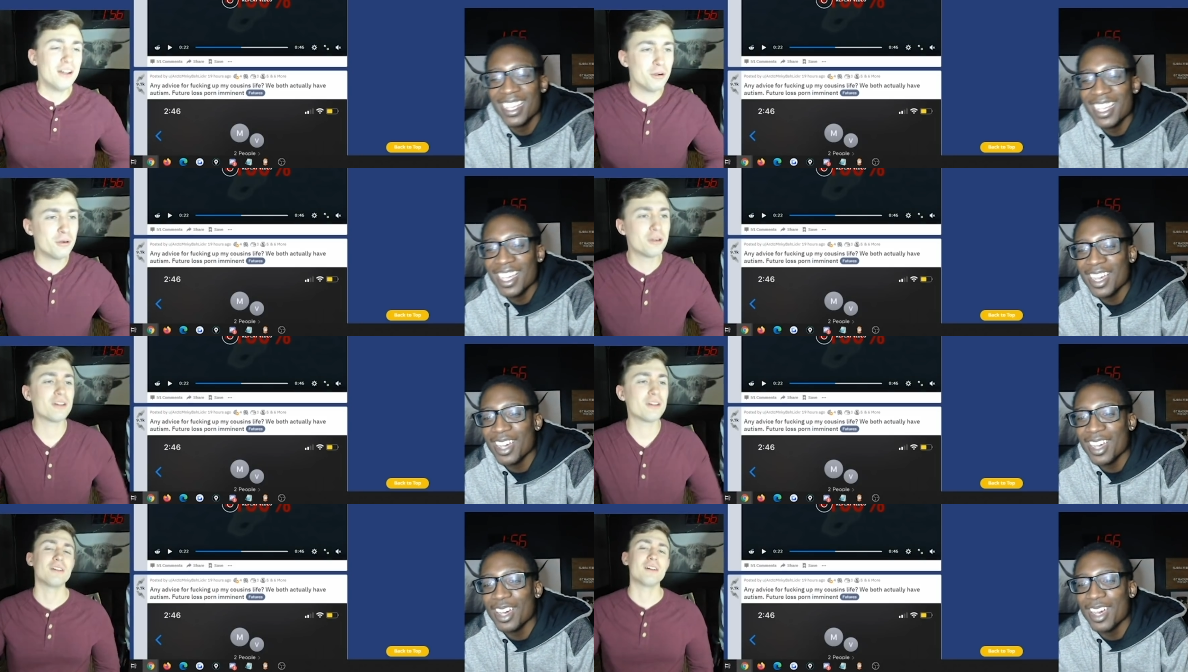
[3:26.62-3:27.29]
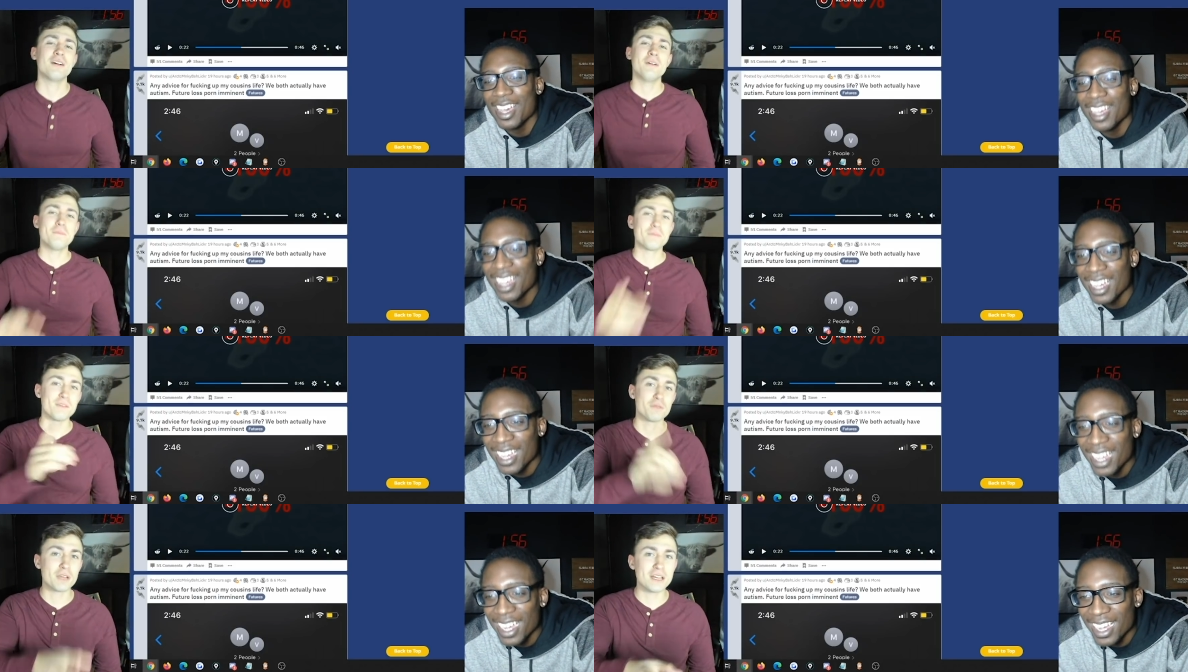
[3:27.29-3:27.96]
Speaker 1: Ah.
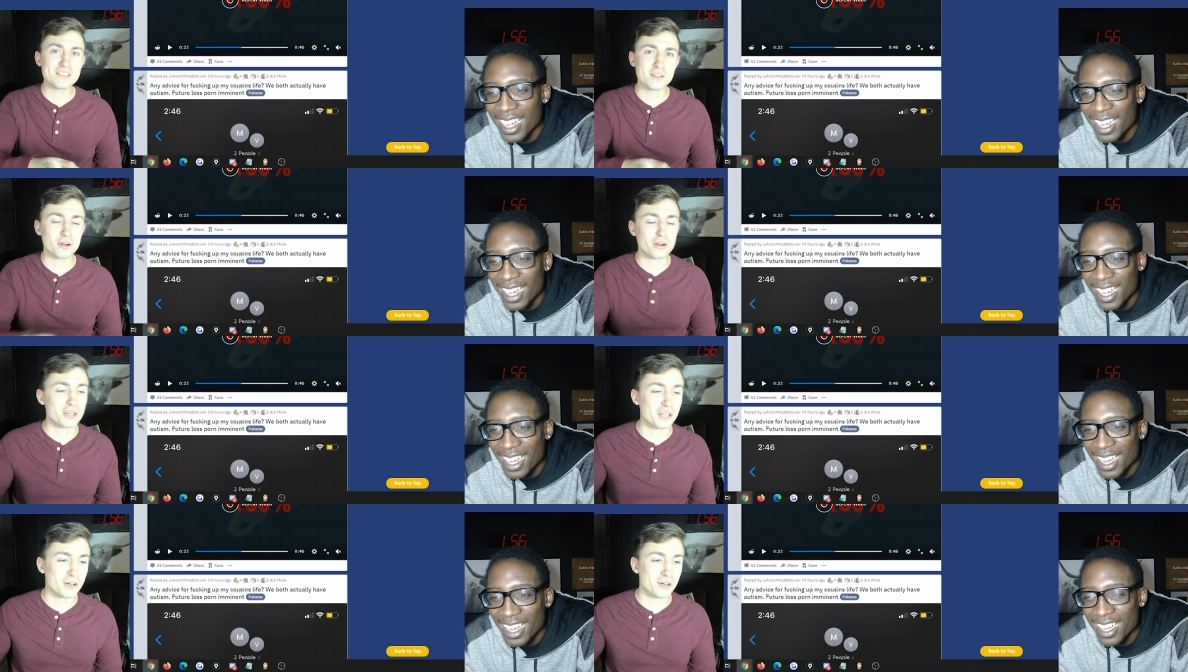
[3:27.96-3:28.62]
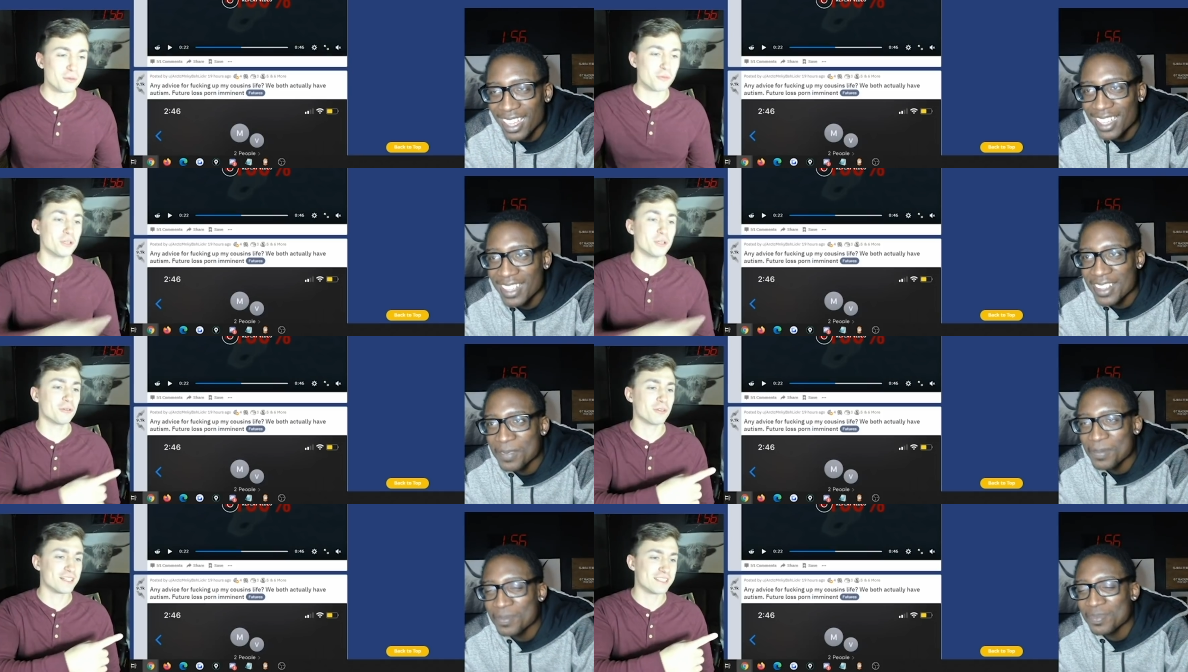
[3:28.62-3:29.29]
if you guys don't already know, Will
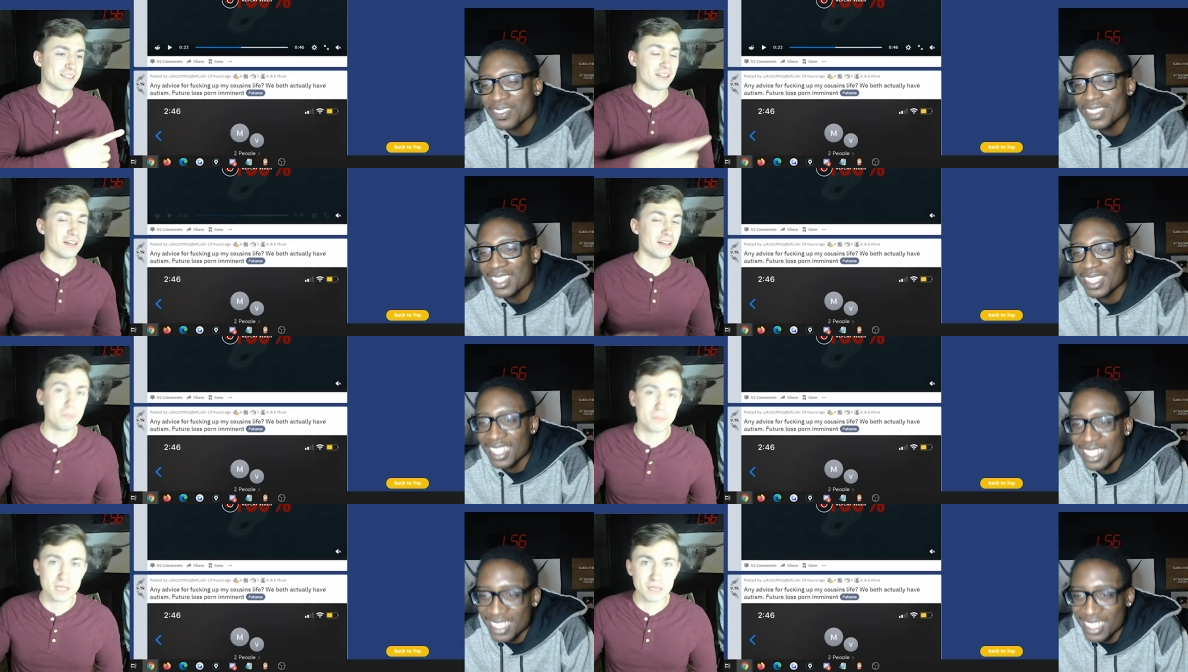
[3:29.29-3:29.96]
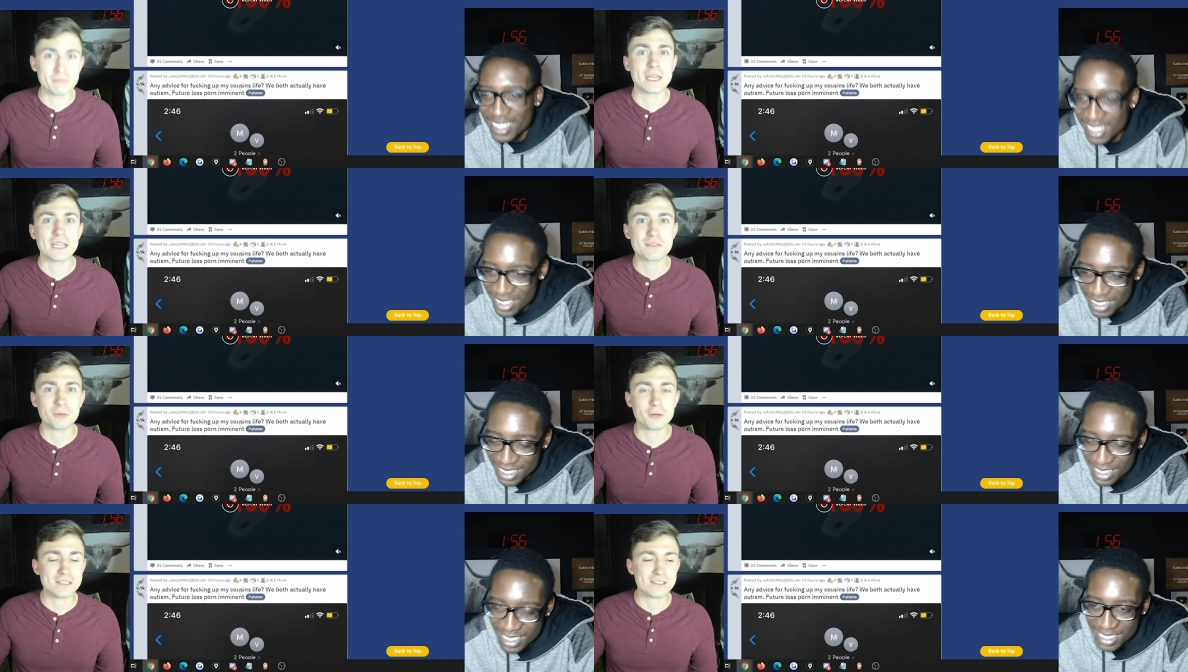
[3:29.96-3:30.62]
runs a, a, meme page
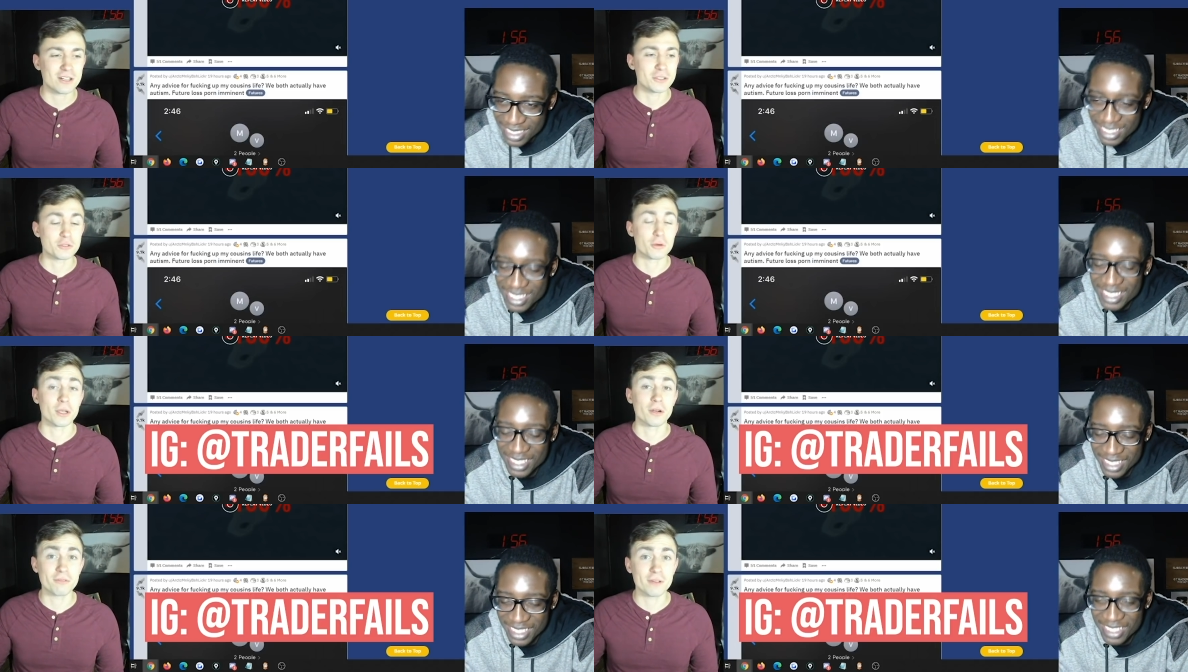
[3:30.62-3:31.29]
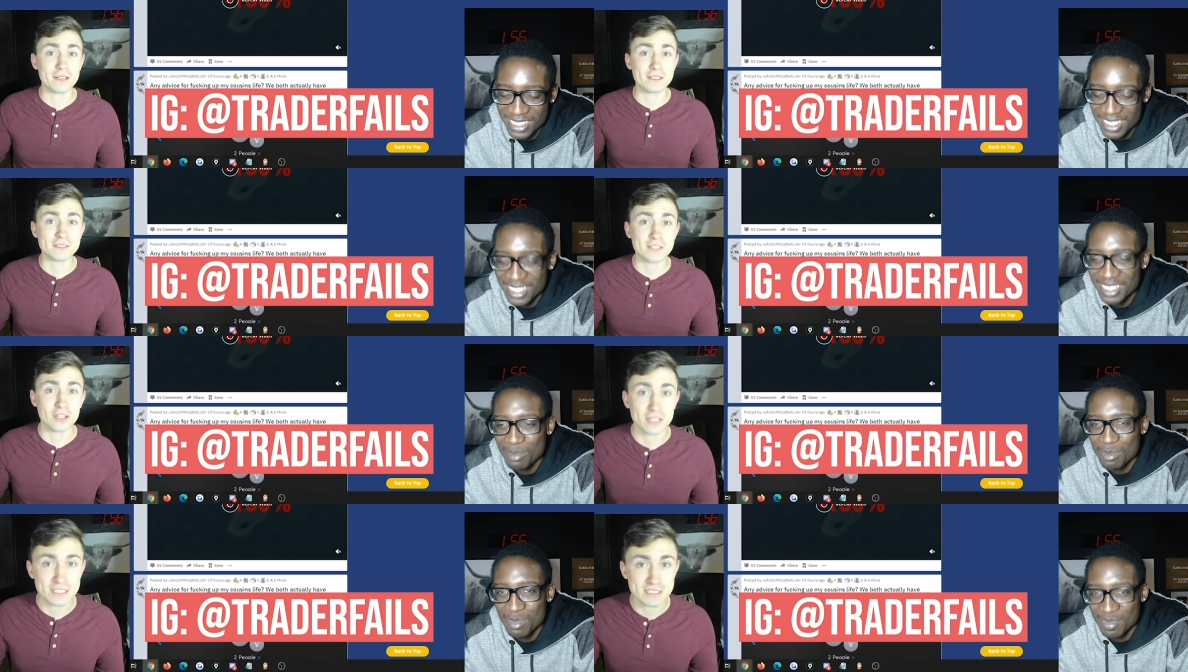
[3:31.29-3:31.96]
for us called Trader Fails
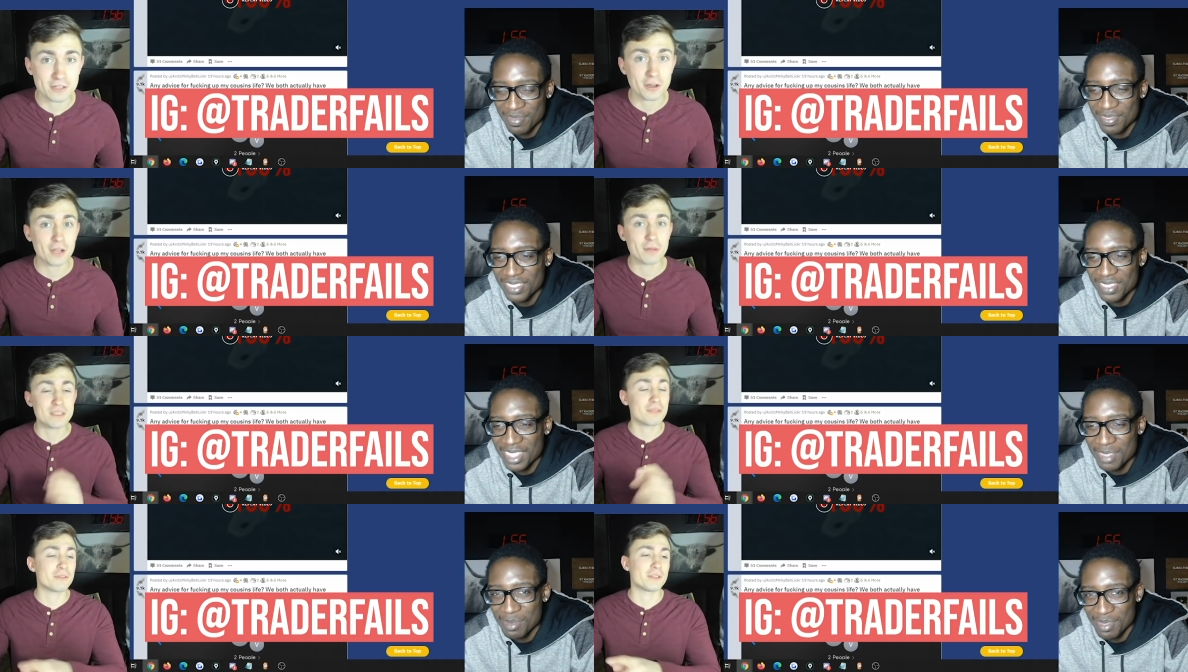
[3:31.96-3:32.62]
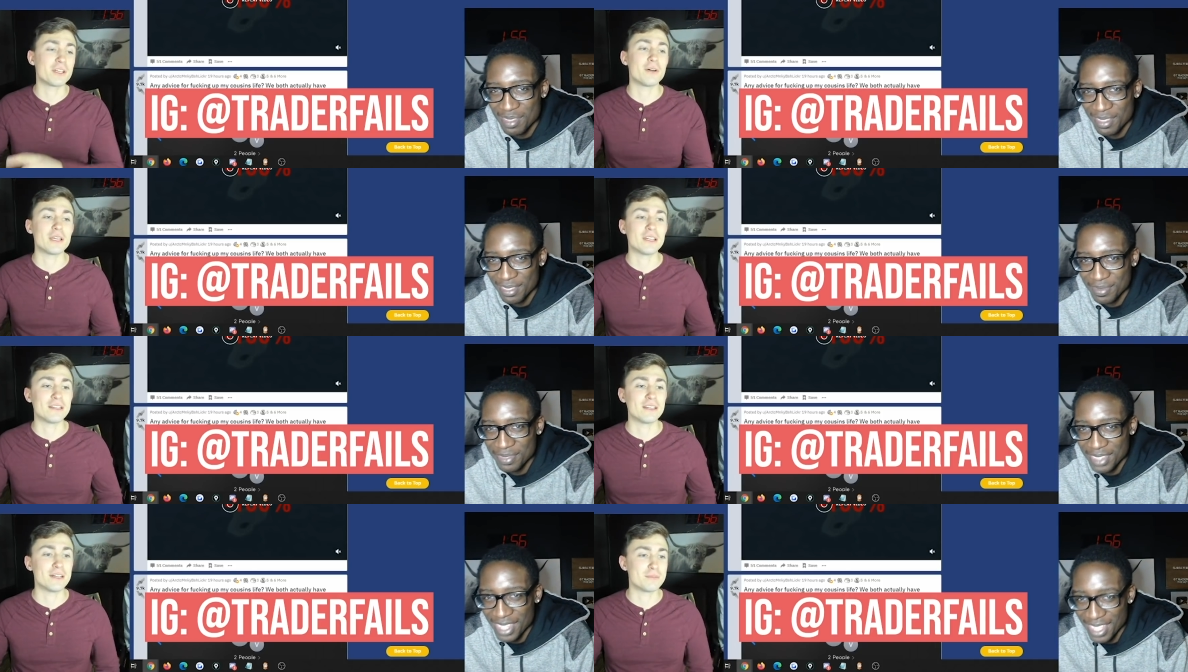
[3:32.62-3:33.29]
on Instagram. Definitely go hit
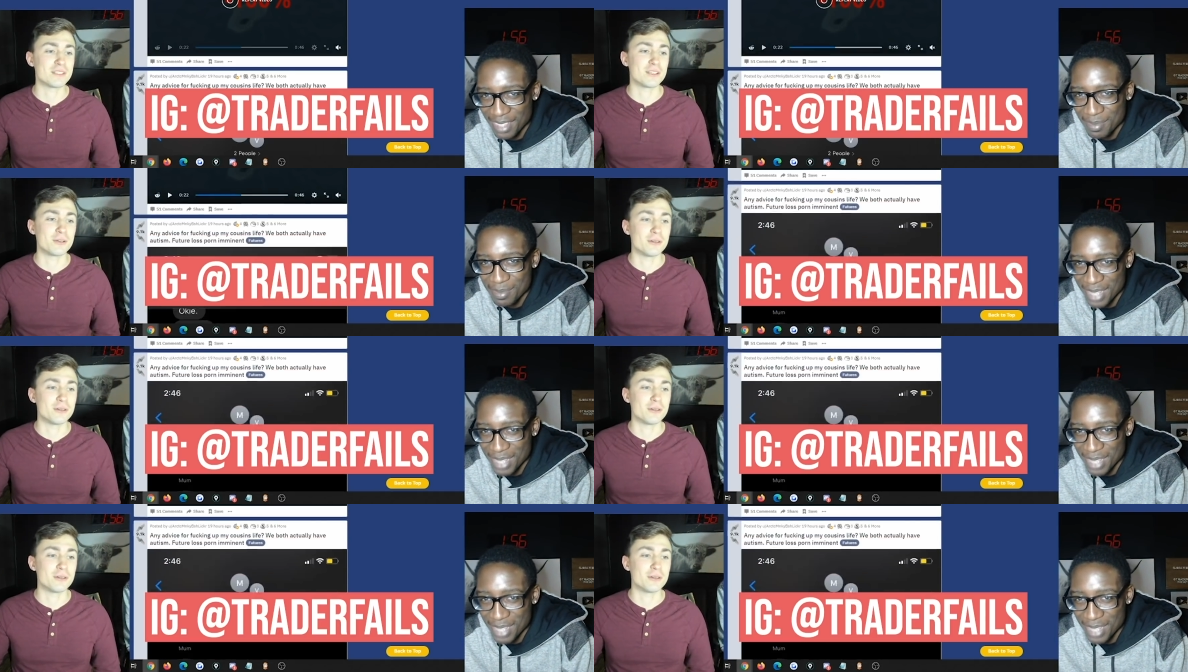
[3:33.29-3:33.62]
it up. So make